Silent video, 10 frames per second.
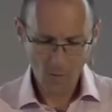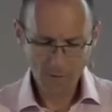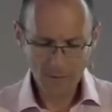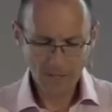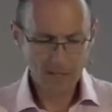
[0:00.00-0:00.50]

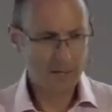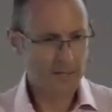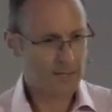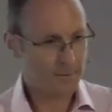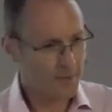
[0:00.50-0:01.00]
was the
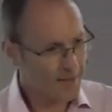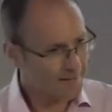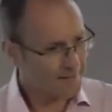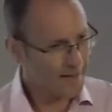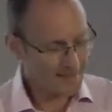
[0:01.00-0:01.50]
last time you
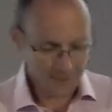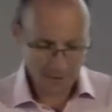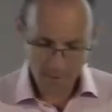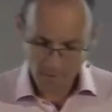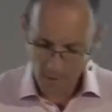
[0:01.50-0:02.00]
had that sort of
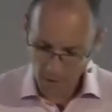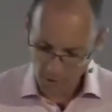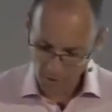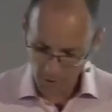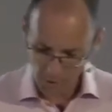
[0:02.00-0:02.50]

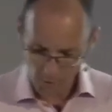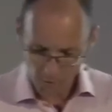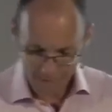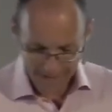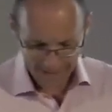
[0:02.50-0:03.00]
emotional
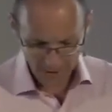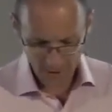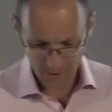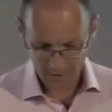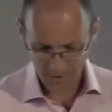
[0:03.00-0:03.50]

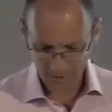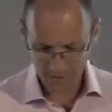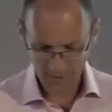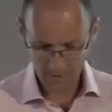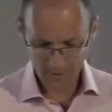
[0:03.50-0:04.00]
reaction
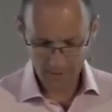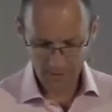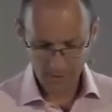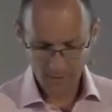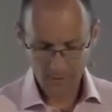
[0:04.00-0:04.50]

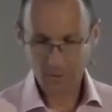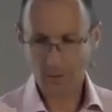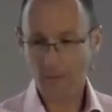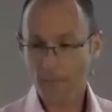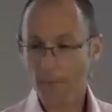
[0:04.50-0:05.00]
to
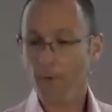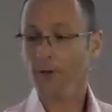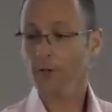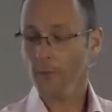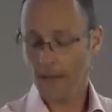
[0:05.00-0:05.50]
the
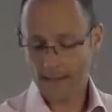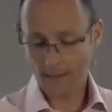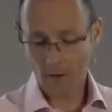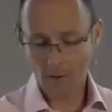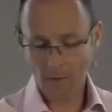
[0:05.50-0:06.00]
prospect
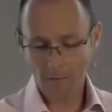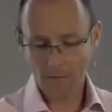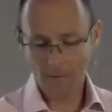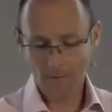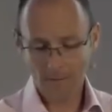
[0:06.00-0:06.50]
of
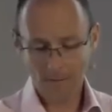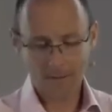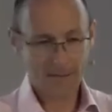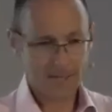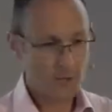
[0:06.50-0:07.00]

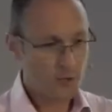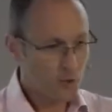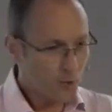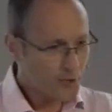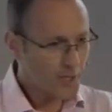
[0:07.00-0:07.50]

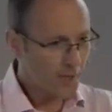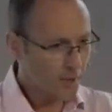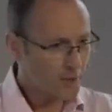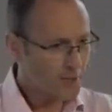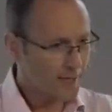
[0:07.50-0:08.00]
exhausting
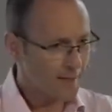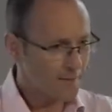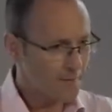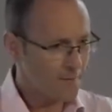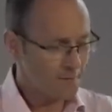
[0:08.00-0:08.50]
yourself
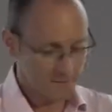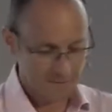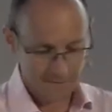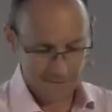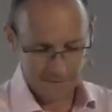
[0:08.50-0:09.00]

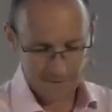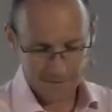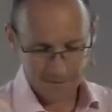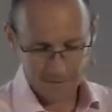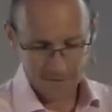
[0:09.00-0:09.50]

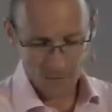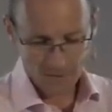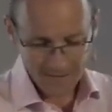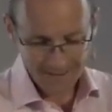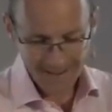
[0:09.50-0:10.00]
with
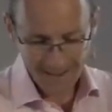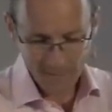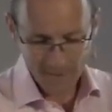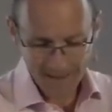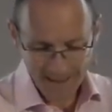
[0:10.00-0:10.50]
time
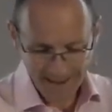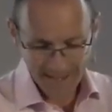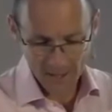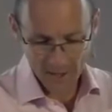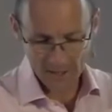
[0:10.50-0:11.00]
and
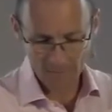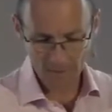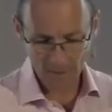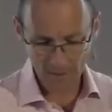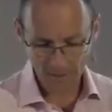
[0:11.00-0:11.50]
energy
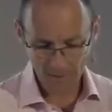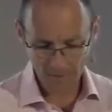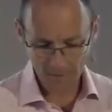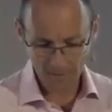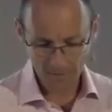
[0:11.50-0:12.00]
because of
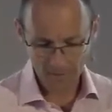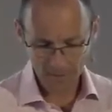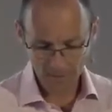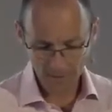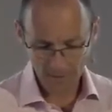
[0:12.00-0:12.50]

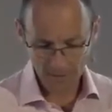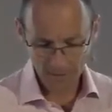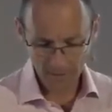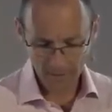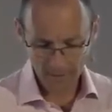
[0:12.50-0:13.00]
giving to
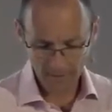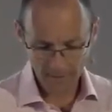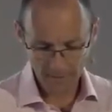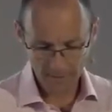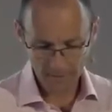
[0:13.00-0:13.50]
somebody else?